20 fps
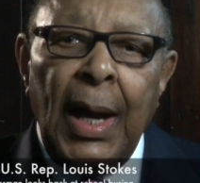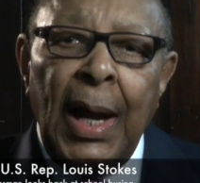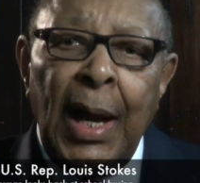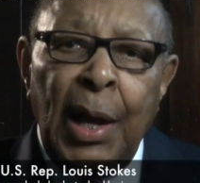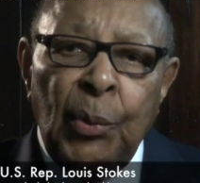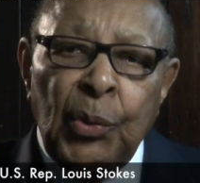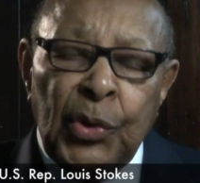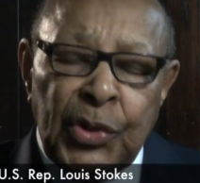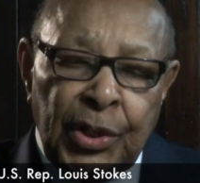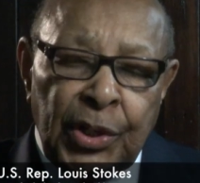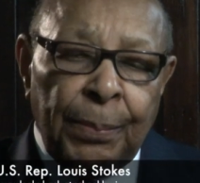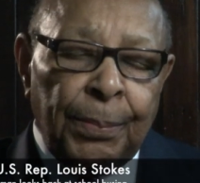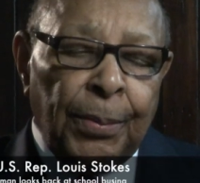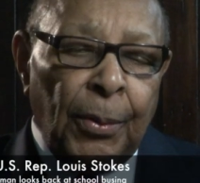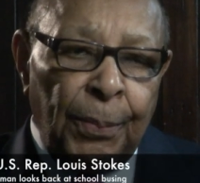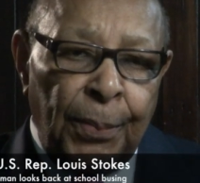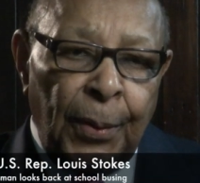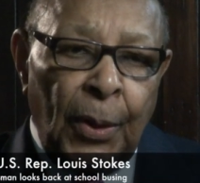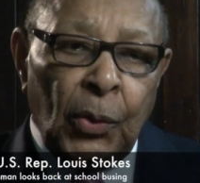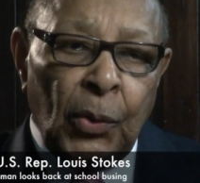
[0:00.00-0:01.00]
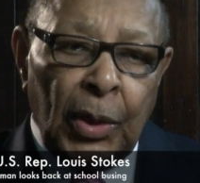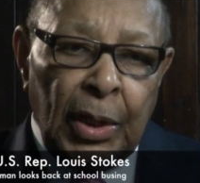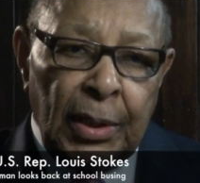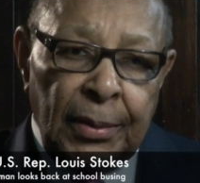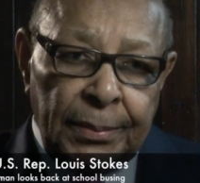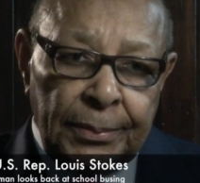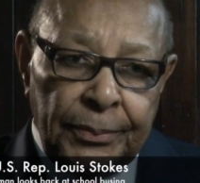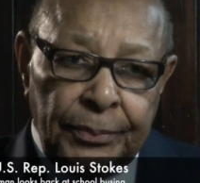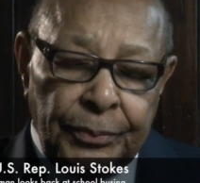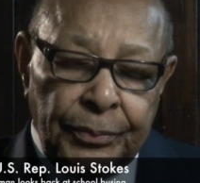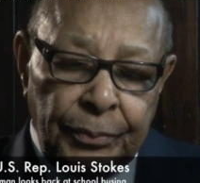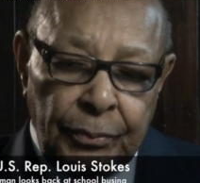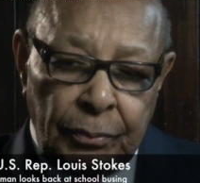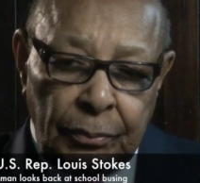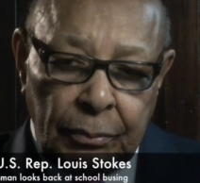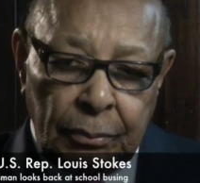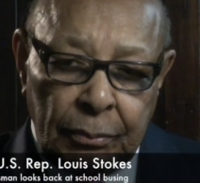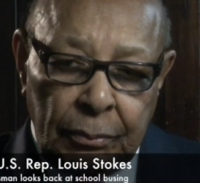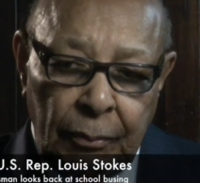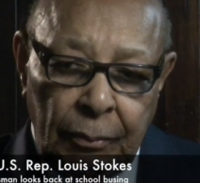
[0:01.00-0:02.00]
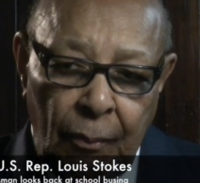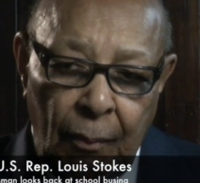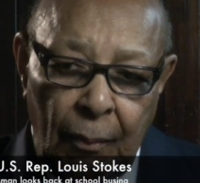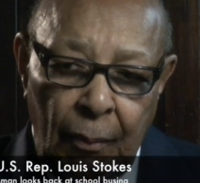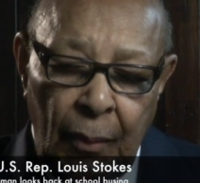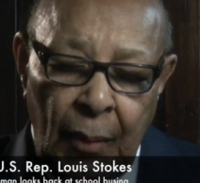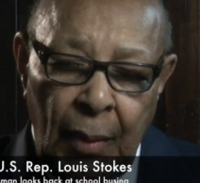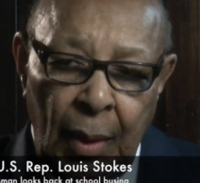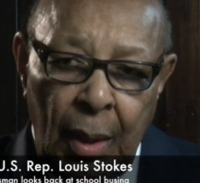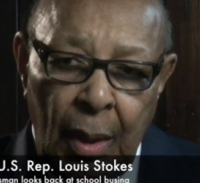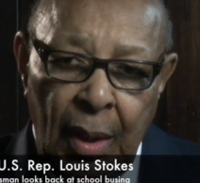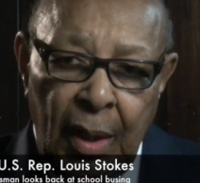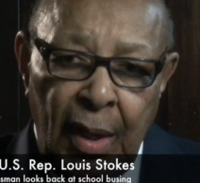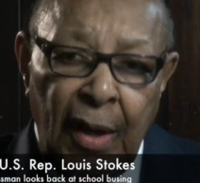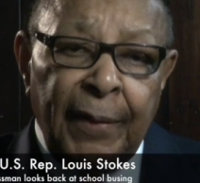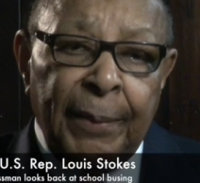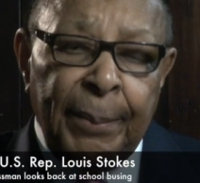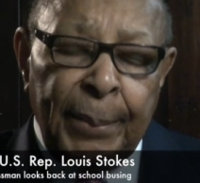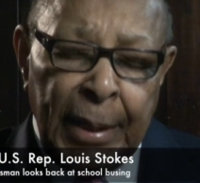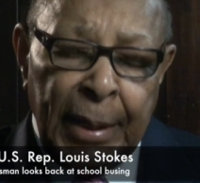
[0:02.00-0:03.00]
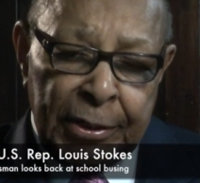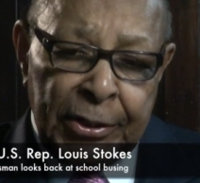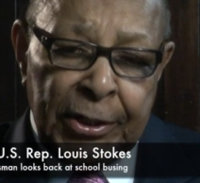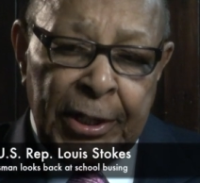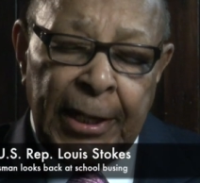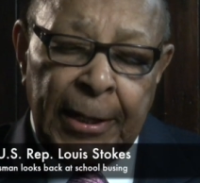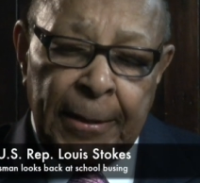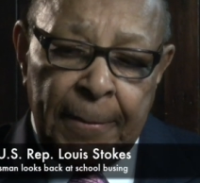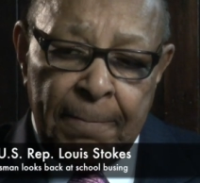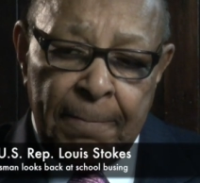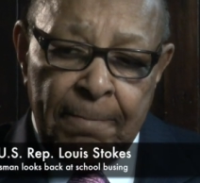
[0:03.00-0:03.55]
I was a proponent of busing.